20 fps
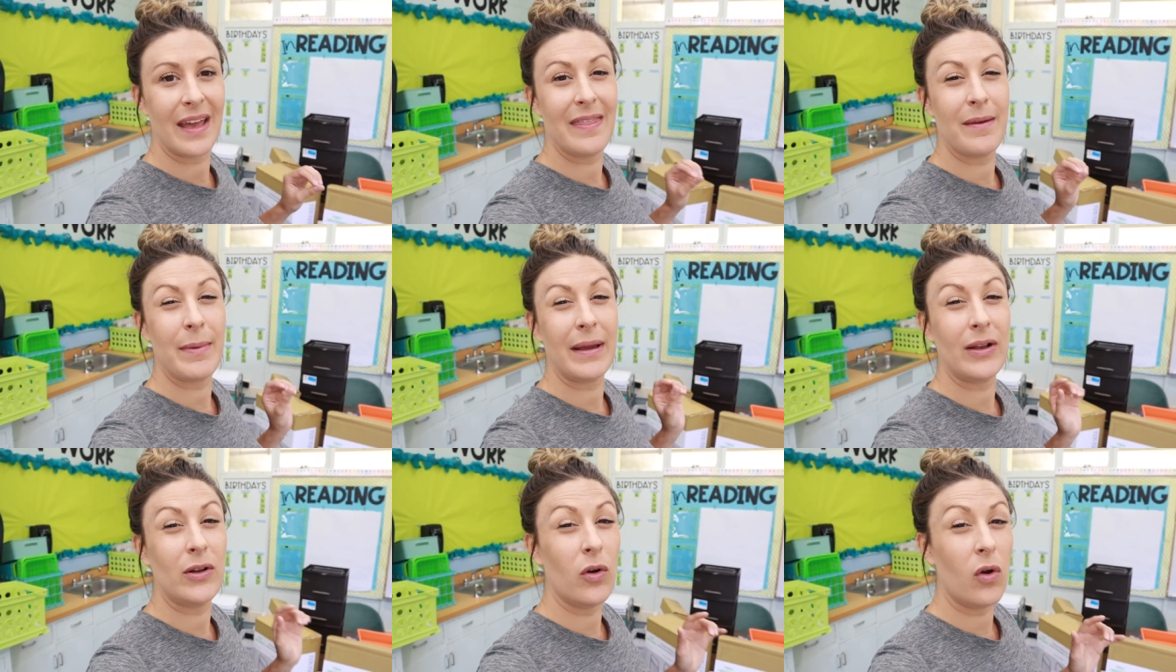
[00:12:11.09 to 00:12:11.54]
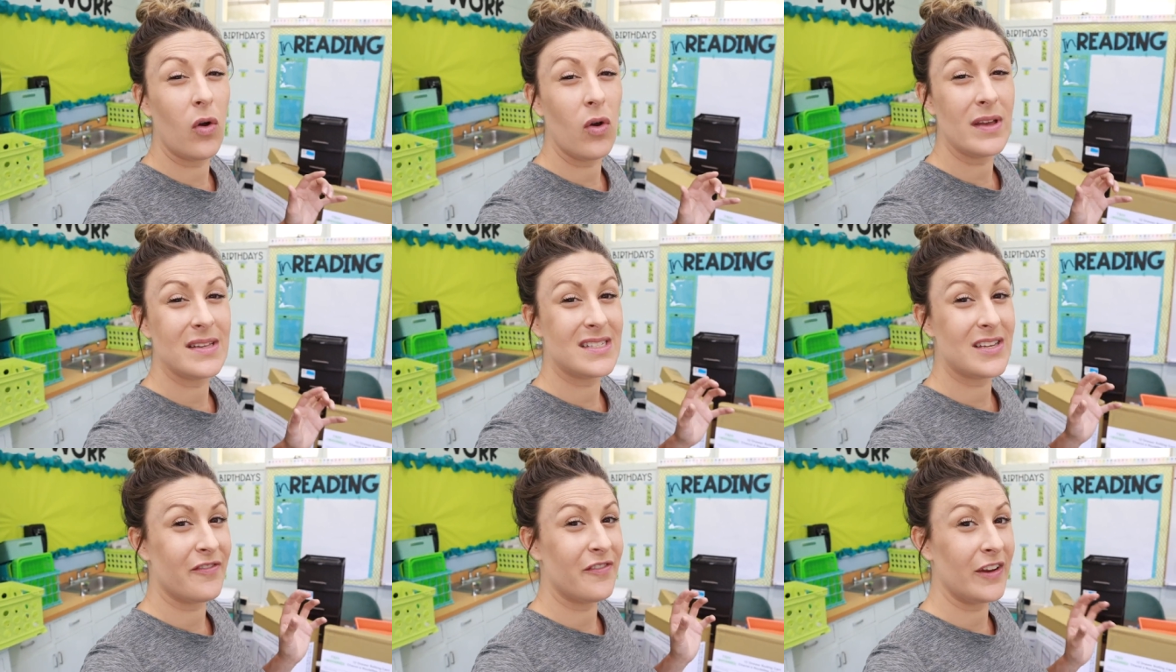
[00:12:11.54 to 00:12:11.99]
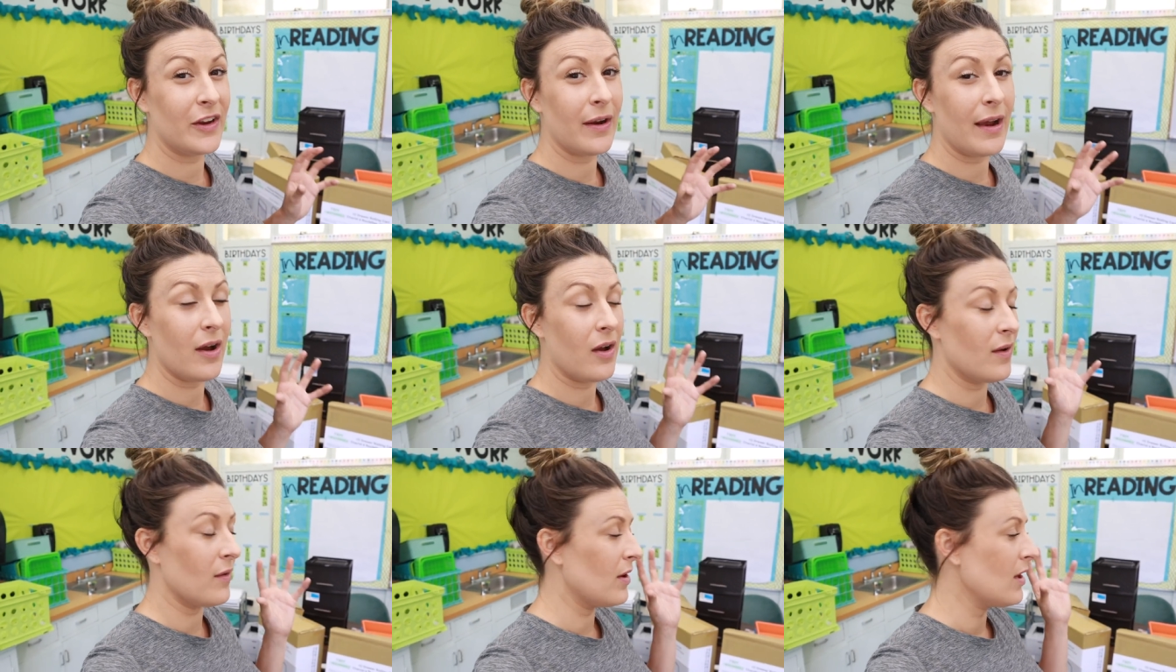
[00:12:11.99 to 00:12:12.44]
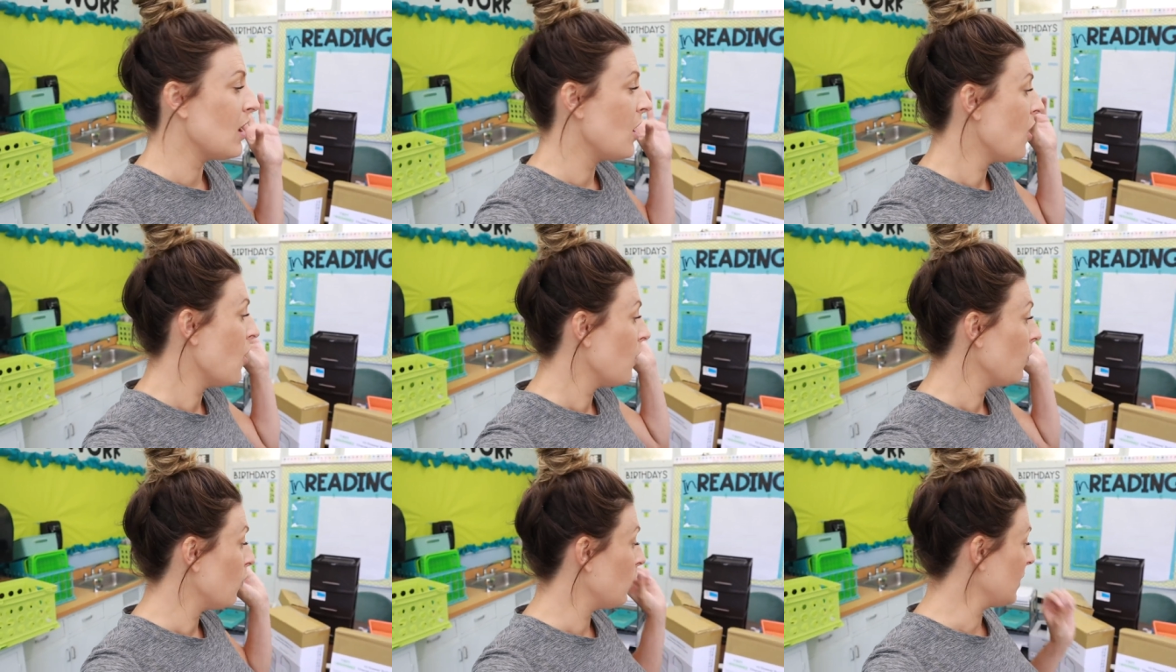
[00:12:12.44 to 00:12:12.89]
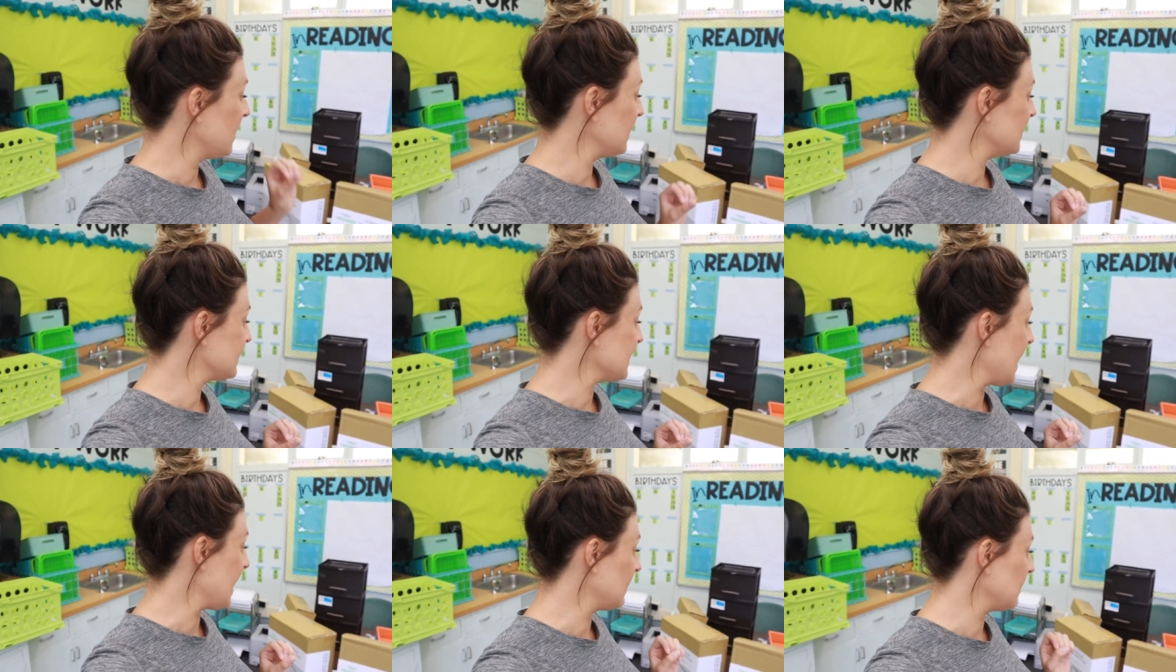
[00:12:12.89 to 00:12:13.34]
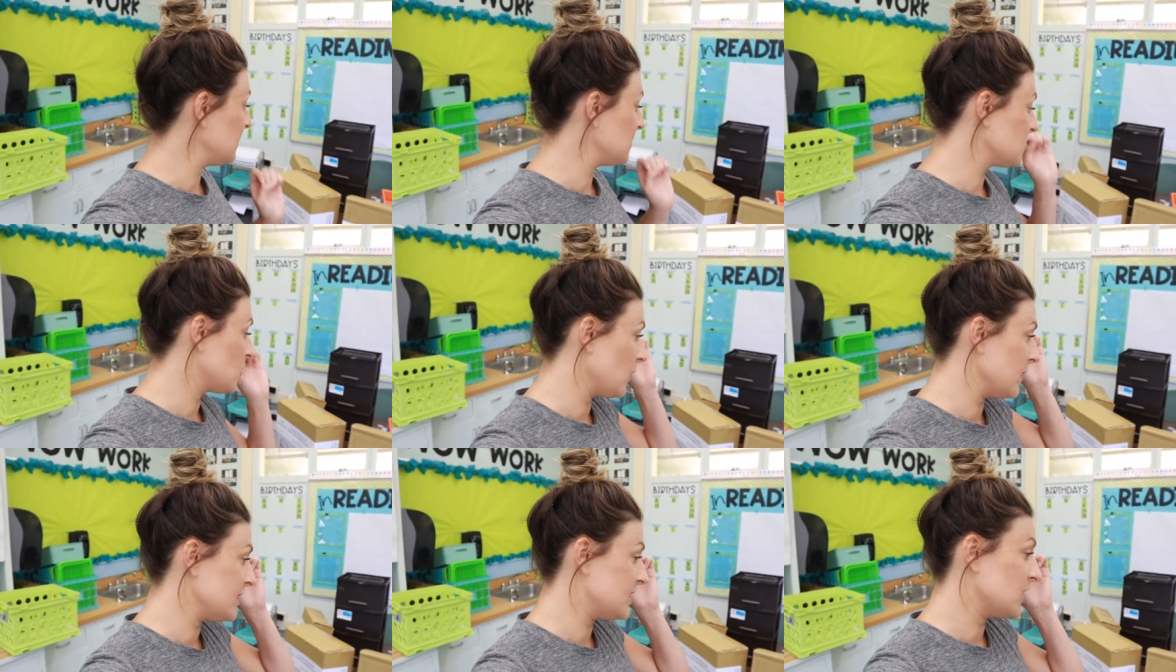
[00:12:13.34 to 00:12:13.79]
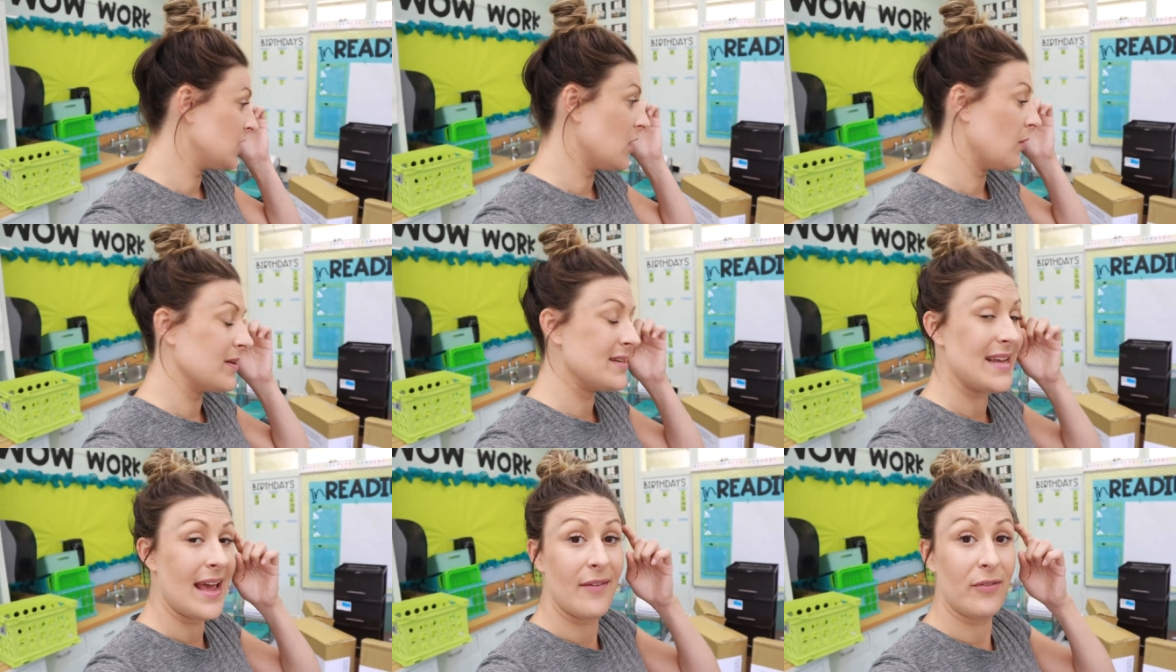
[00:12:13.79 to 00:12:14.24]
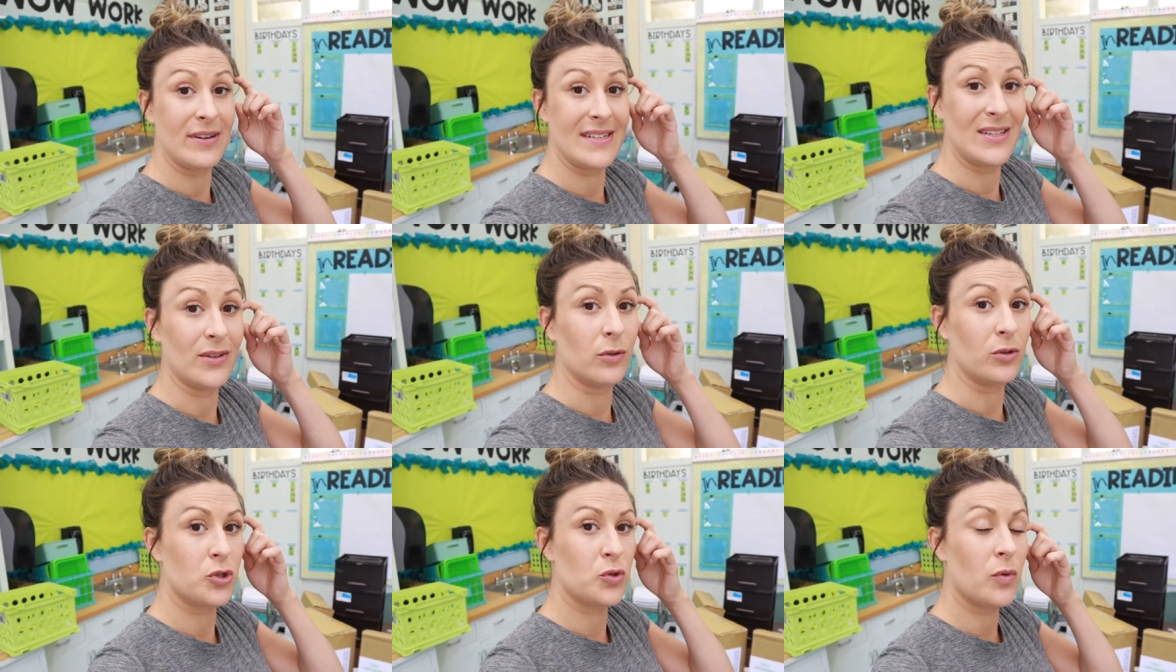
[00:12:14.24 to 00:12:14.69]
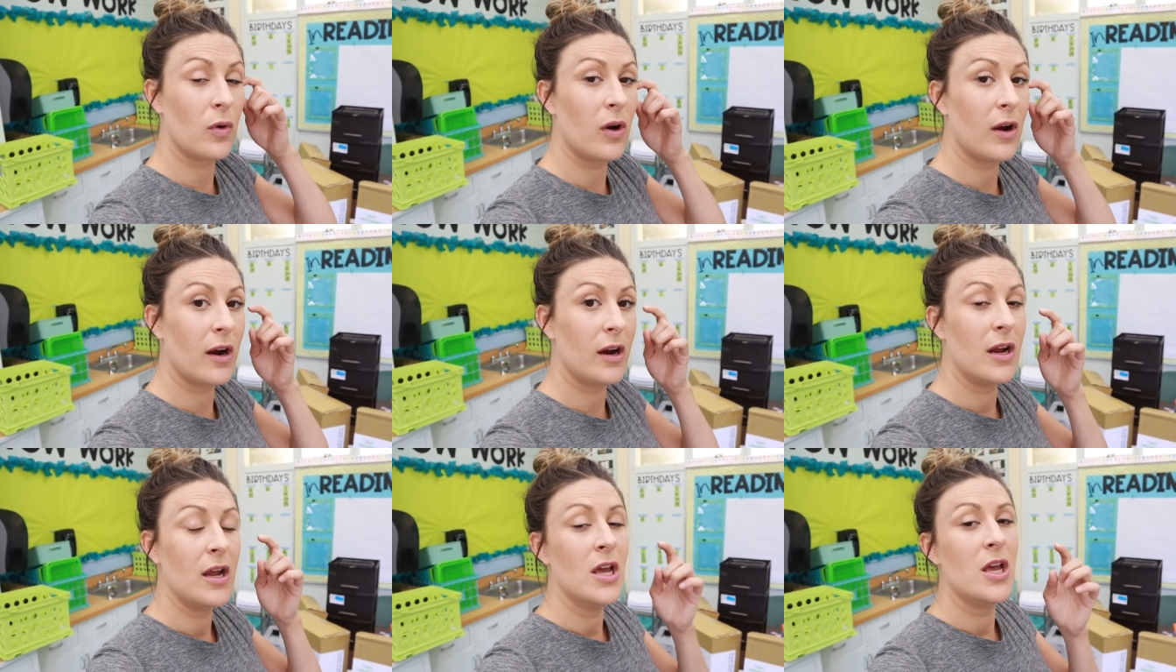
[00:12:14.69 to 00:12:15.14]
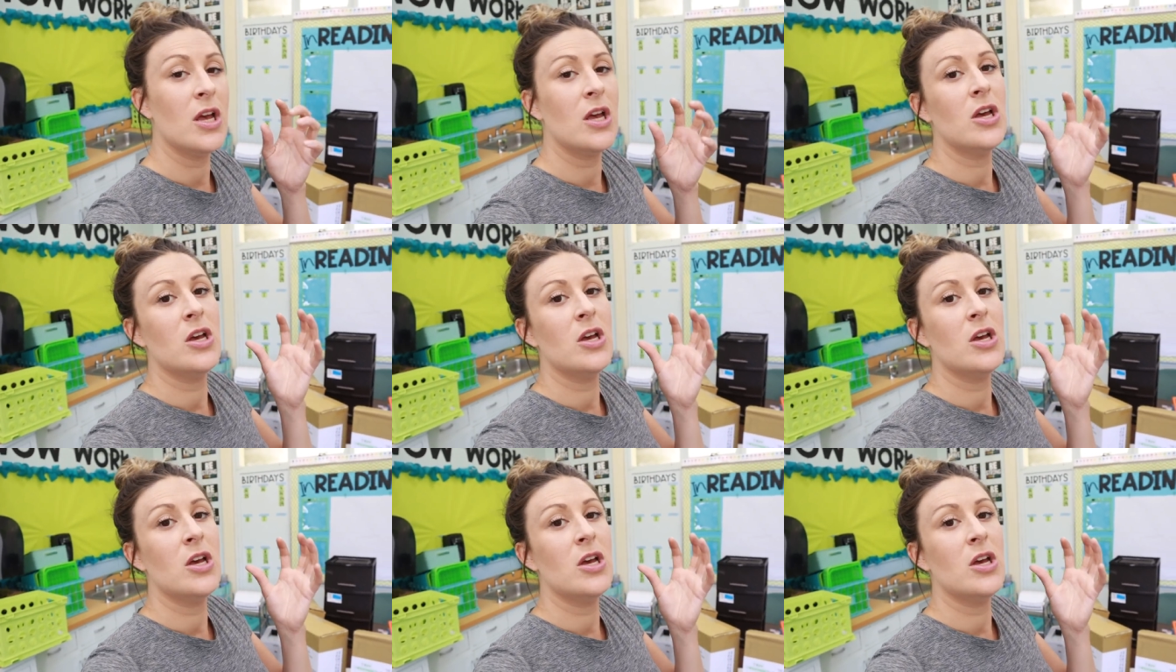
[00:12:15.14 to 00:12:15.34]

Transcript: and then my goal is to figure out what exactly is going to go into every single drawer